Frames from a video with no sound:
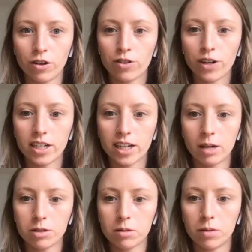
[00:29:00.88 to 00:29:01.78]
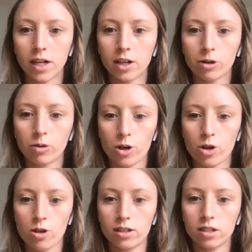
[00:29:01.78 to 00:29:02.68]
feel free to keep submitting your
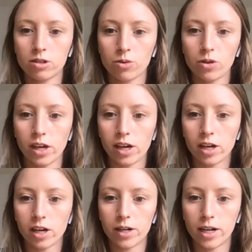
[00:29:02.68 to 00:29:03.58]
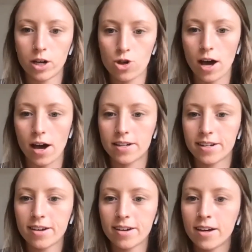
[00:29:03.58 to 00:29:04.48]
questions through the Q&A chat.
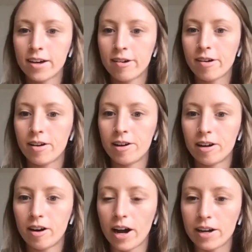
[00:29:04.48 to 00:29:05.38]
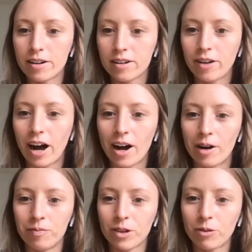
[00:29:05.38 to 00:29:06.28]
All right,
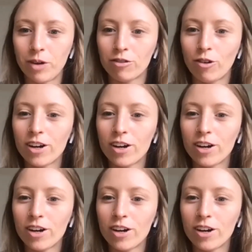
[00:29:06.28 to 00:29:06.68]
we have